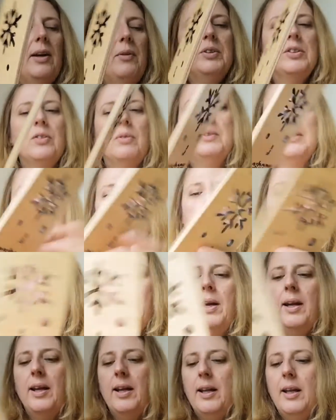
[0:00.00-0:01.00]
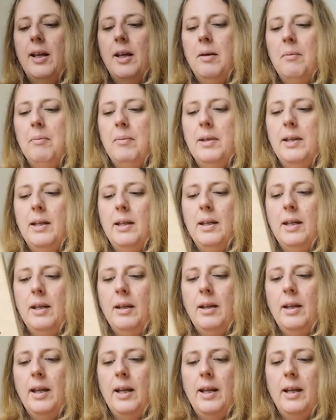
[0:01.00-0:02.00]
It was from somewhere,
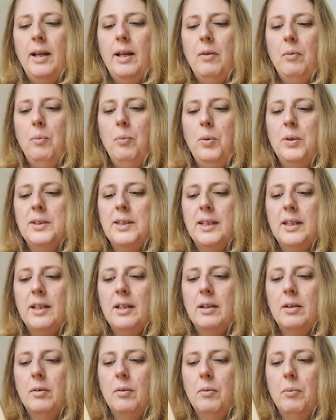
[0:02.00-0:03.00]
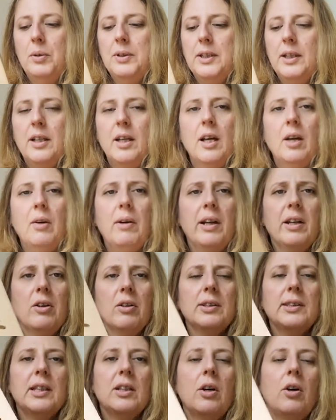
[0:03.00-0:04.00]
Woolyknit. I
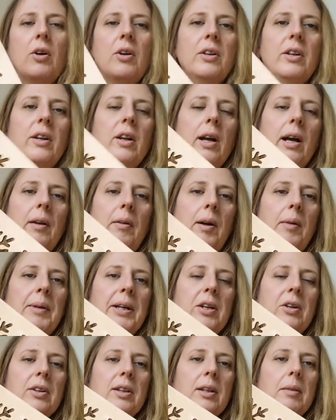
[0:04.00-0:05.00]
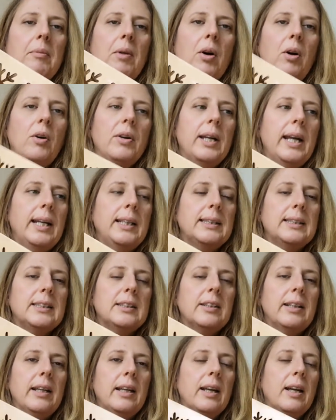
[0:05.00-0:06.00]
got it on, and I got them on
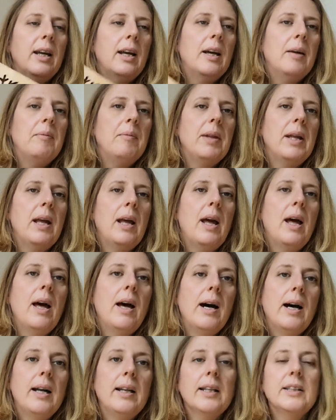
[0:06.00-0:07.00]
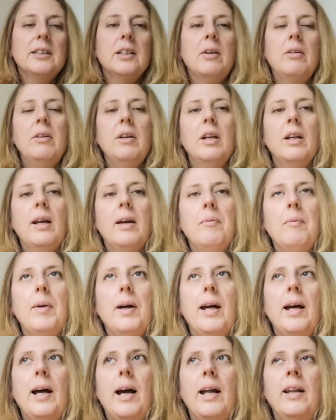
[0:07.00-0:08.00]
Etsy. And I don't, and
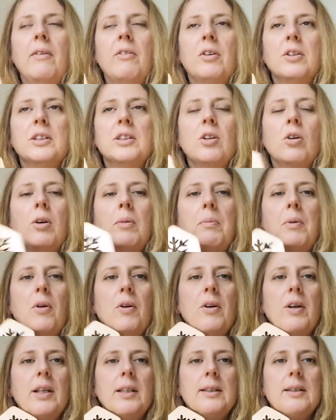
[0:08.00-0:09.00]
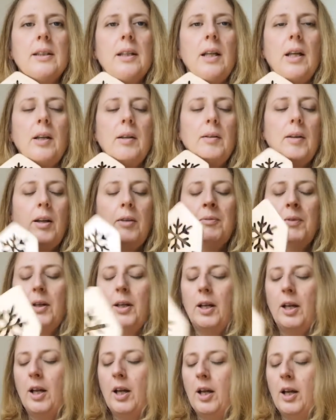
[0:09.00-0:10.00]
I've got sock blockers and
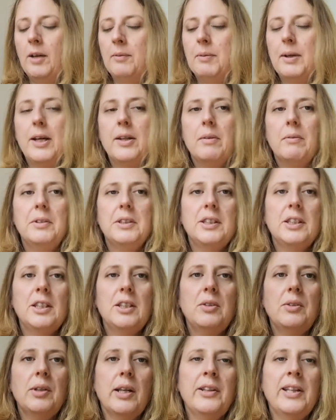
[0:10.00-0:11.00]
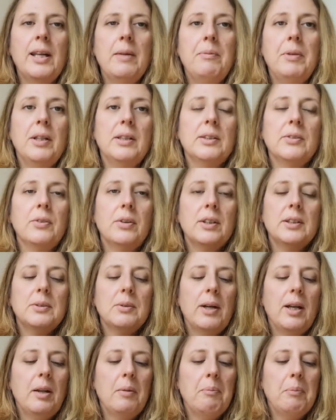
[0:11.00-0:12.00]
buy them too, and they're beautiful
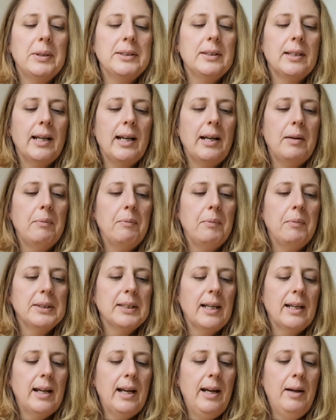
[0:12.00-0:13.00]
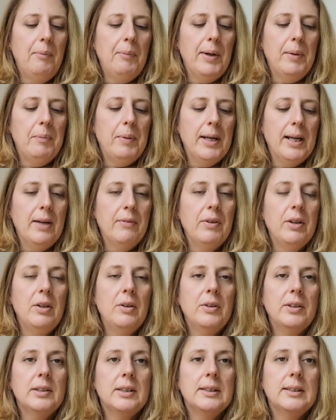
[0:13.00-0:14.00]
as well. But I haven't
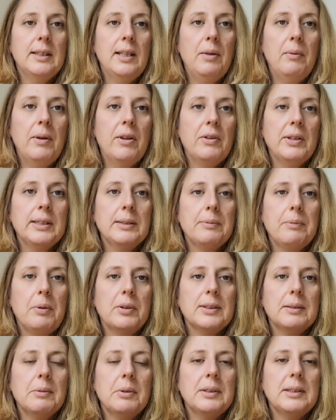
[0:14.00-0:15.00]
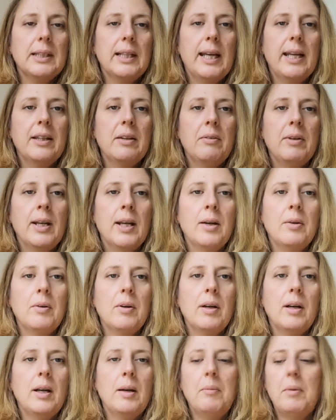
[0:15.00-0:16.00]
looked to see whether it's possible to get them
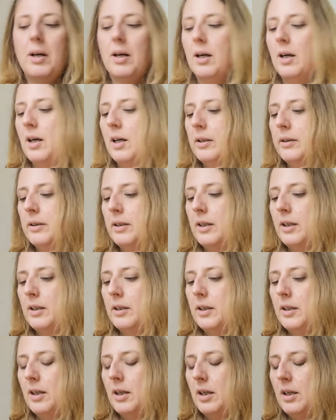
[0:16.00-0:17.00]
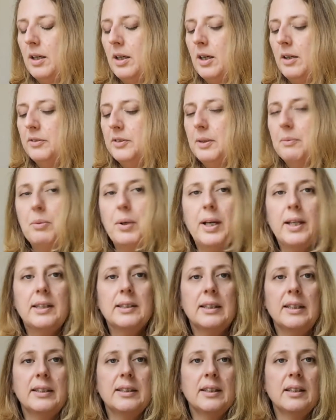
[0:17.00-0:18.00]
now, after
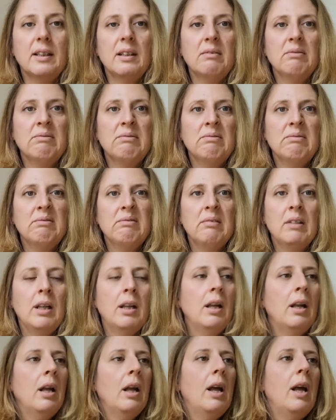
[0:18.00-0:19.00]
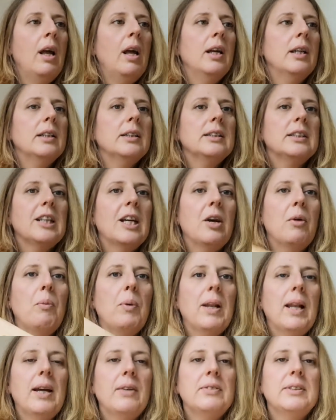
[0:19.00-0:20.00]
Brexit. So
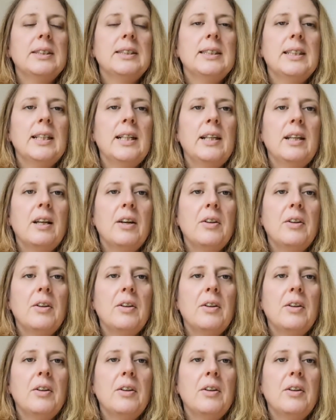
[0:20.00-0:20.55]
we'll have to see.